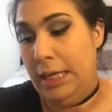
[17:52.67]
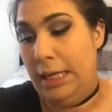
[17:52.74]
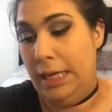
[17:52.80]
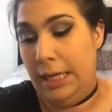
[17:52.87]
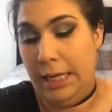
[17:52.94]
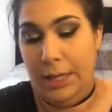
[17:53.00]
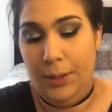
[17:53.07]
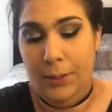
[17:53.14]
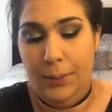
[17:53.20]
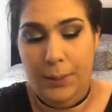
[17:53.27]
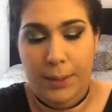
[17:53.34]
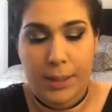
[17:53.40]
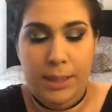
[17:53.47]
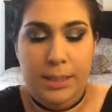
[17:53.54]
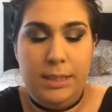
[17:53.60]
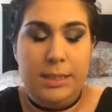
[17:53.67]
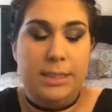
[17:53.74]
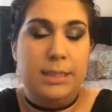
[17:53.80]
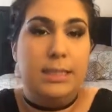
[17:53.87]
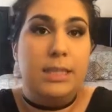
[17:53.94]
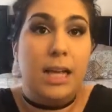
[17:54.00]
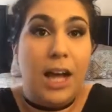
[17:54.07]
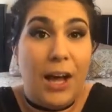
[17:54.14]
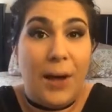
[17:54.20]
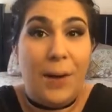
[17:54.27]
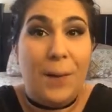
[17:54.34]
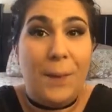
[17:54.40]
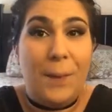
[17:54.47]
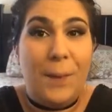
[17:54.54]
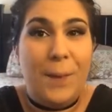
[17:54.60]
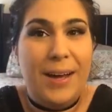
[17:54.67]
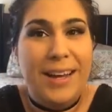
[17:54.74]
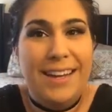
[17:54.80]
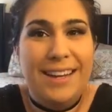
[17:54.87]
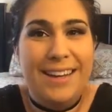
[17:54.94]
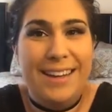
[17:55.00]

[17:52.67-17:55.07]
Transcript: you know. So,